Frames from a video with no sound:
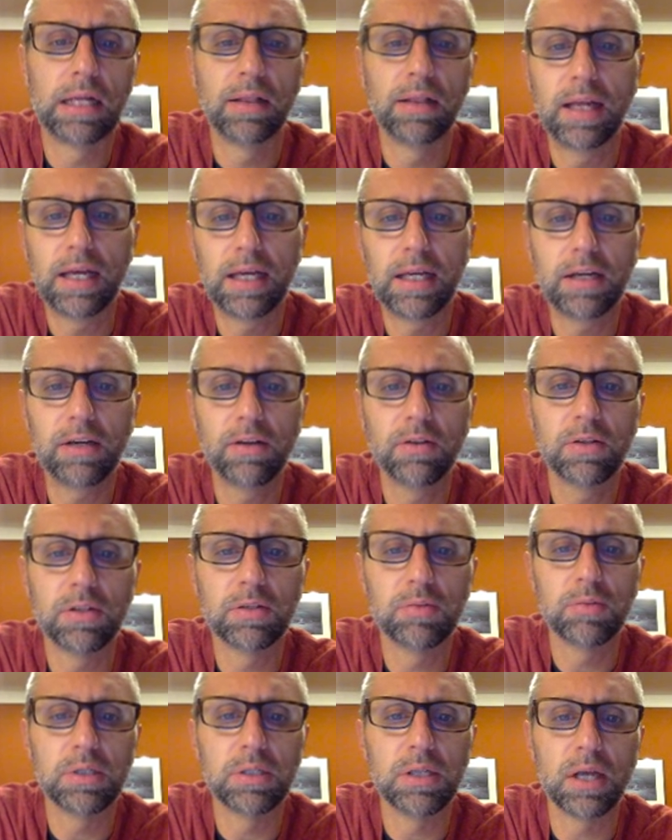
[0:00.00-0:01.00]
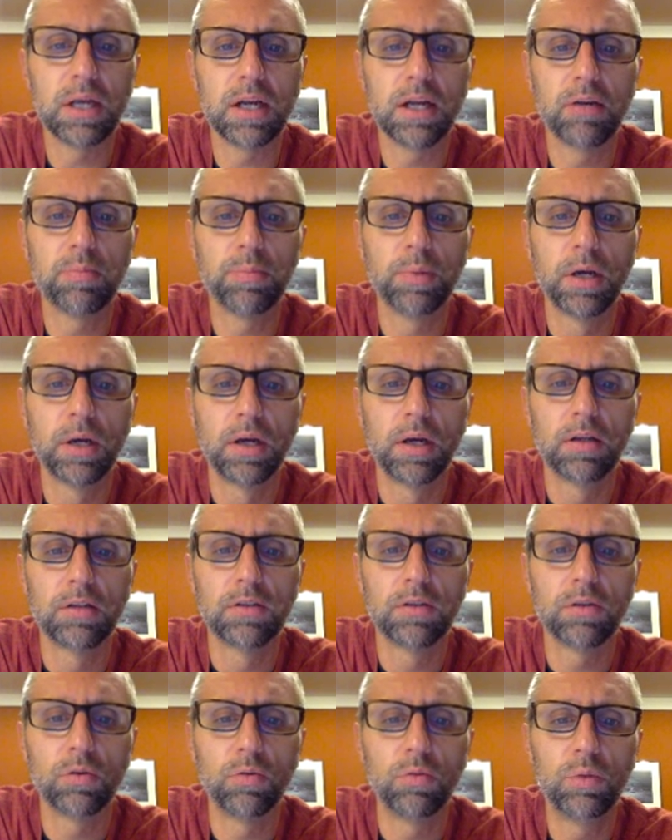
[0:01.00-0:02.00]
I like how this was set up.
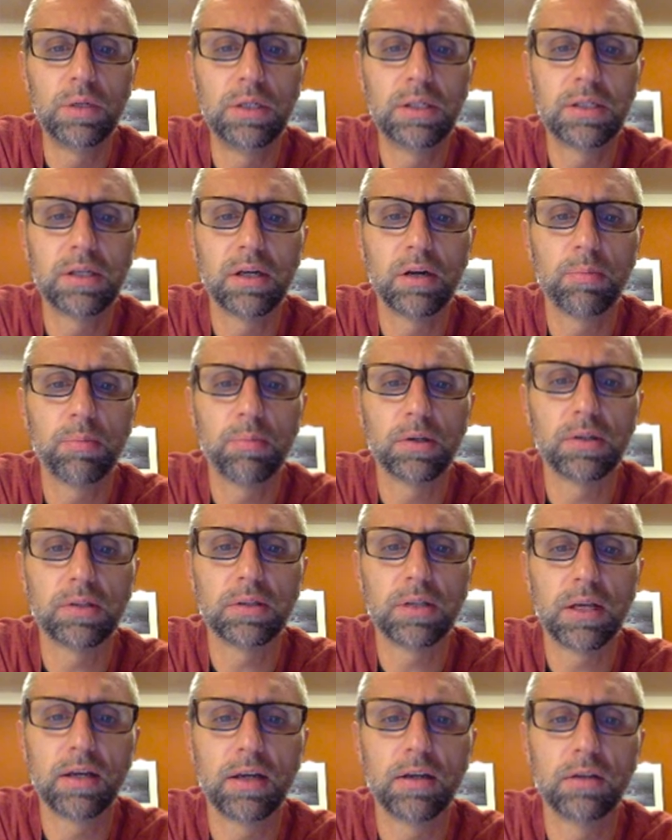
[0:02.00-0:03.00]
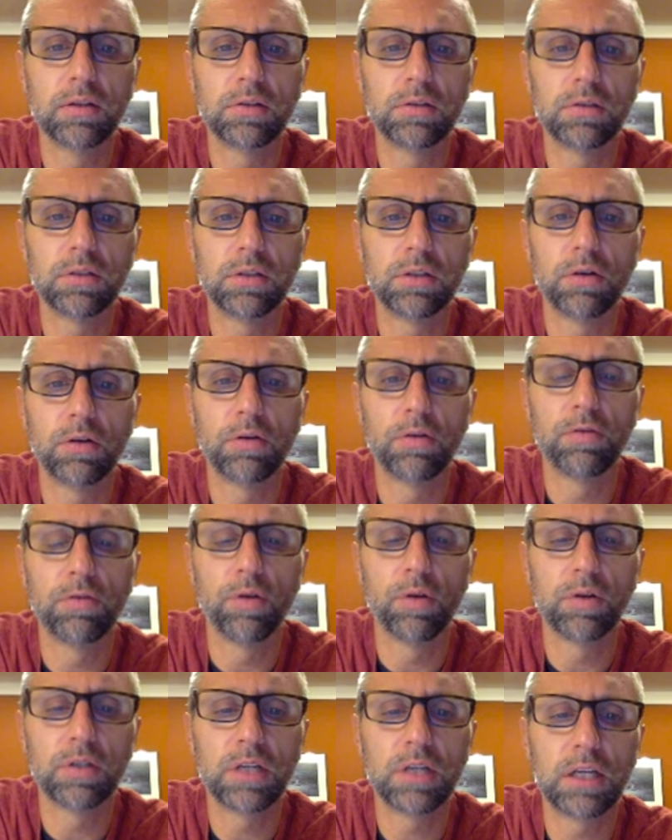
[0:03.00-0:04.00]
So we set up our scale to go to
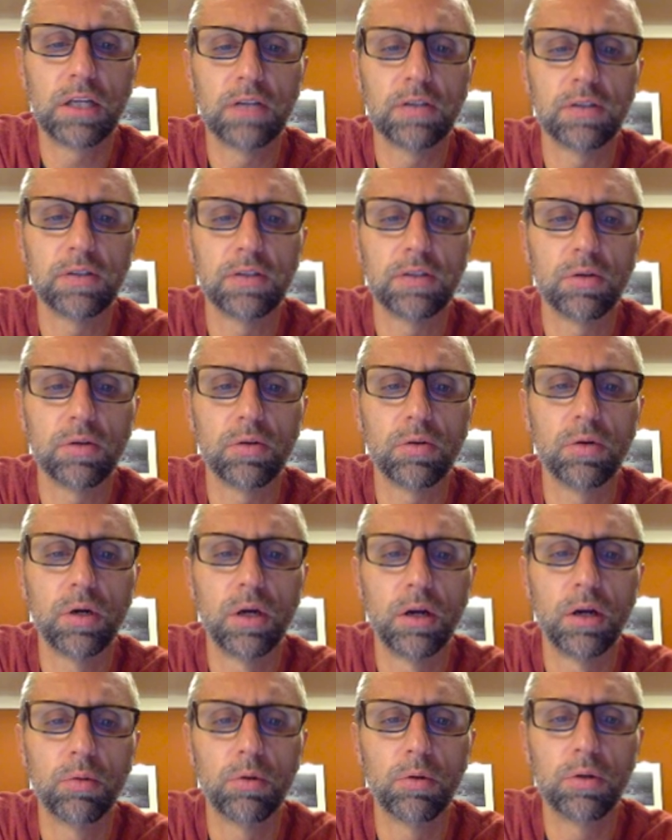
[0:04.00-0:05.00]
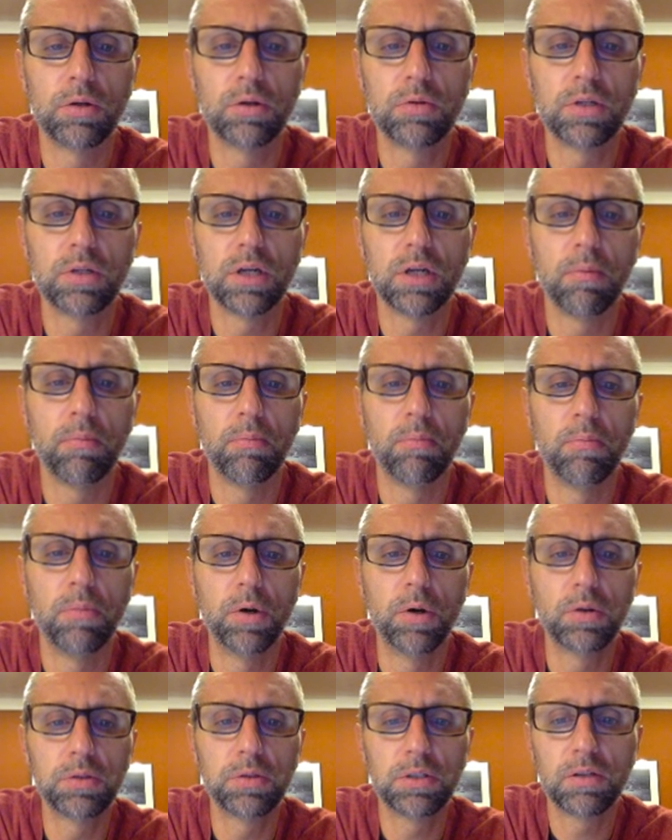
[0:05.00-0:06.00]
14. So we're using up
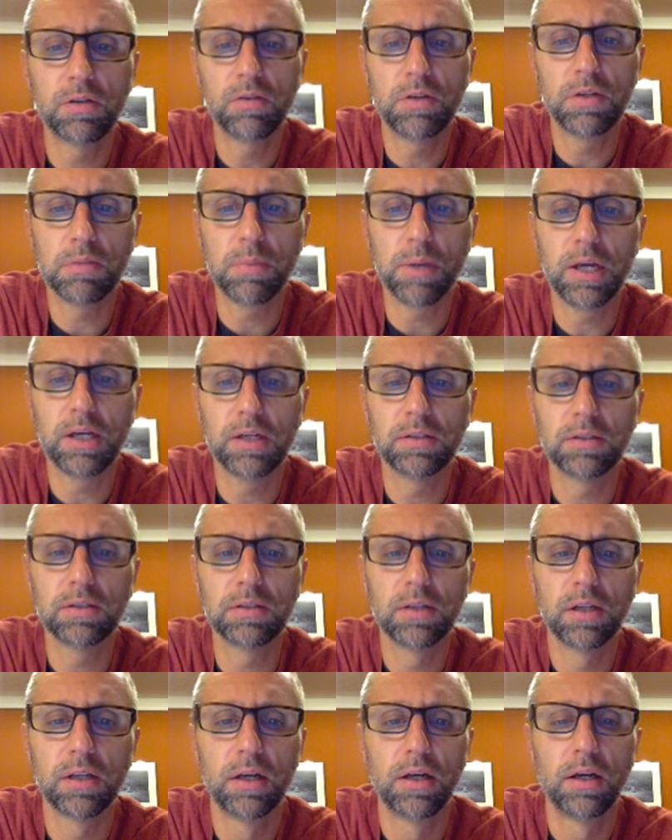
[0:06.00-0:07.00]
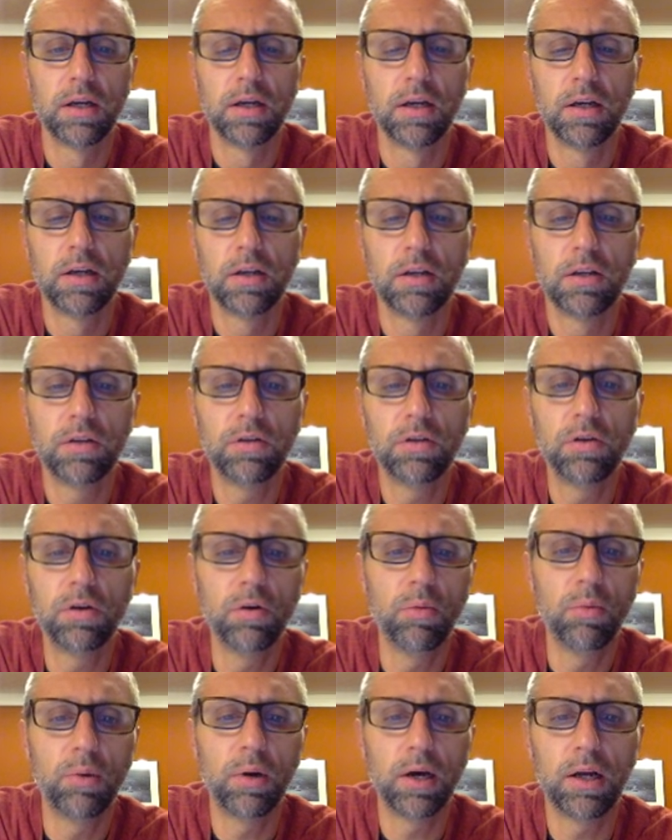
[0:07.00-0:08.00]
most of the space. You
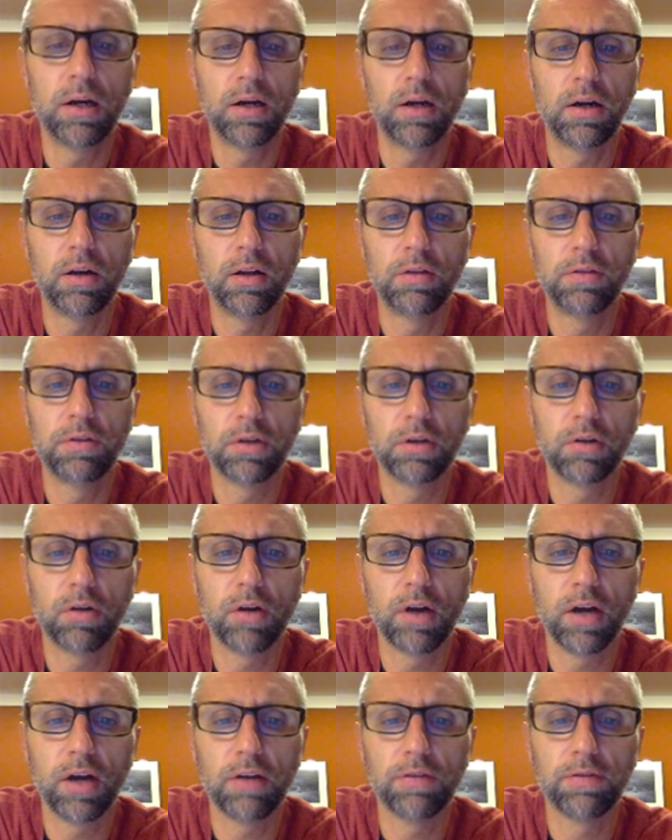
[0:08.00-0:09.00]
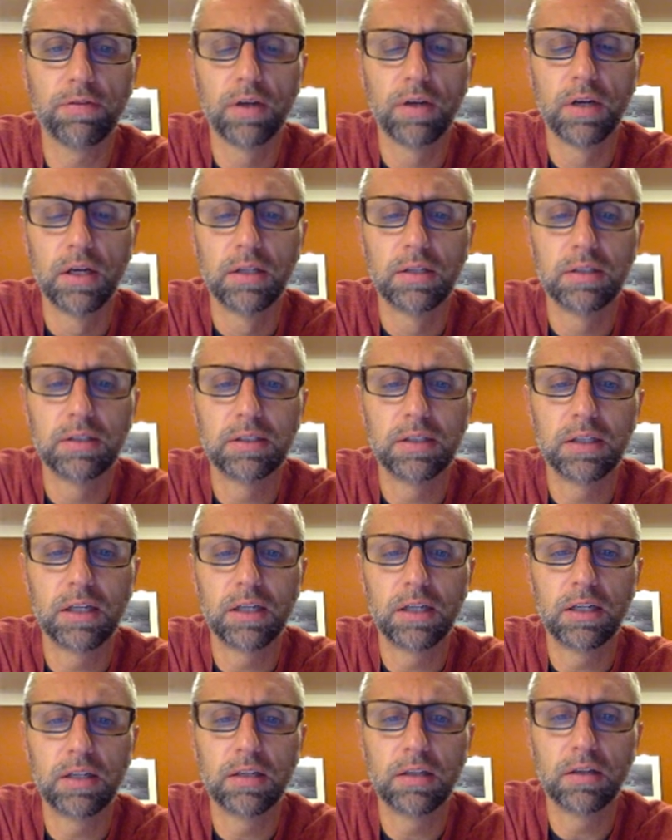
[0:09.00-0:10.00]
don't want all of your graph
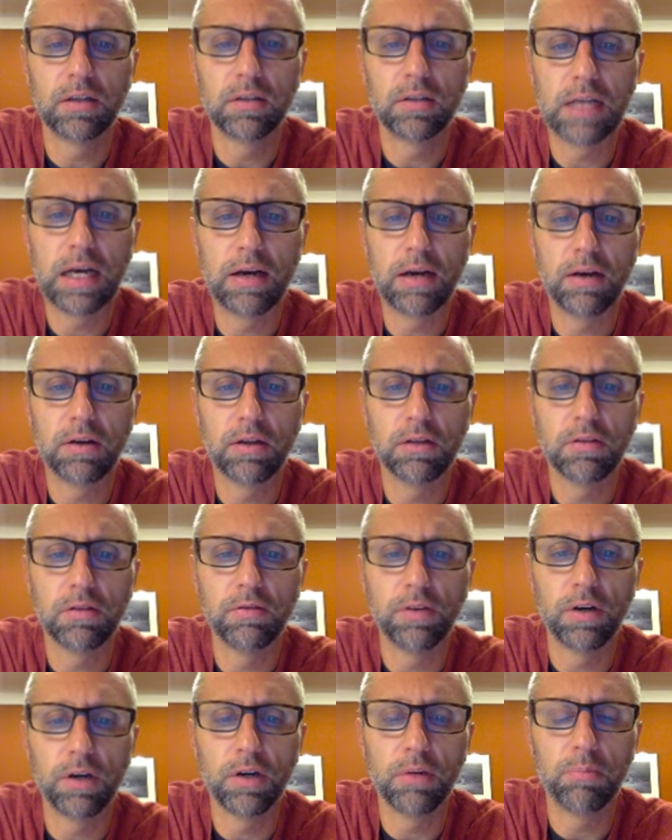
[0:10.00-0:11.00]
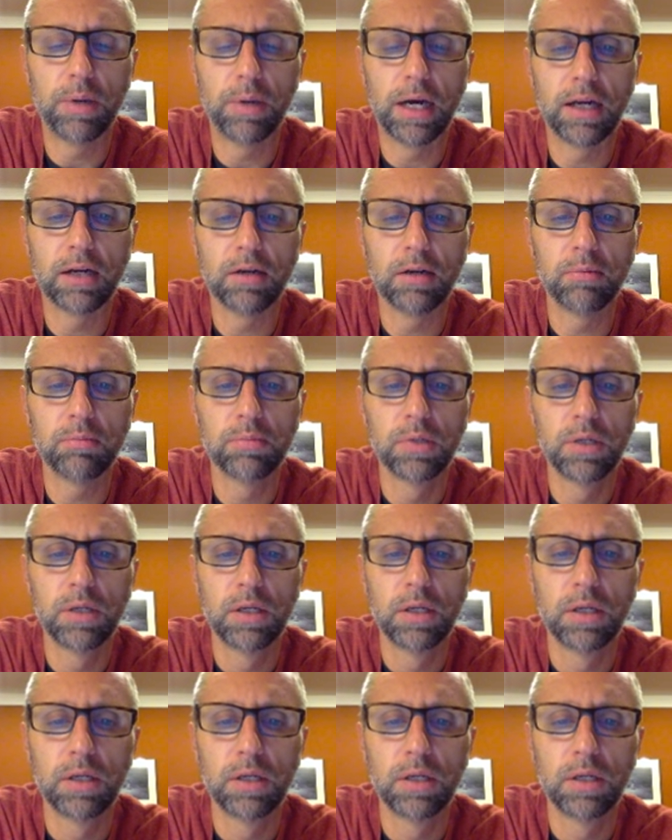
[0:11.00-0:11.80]
sitting down at the very bottom.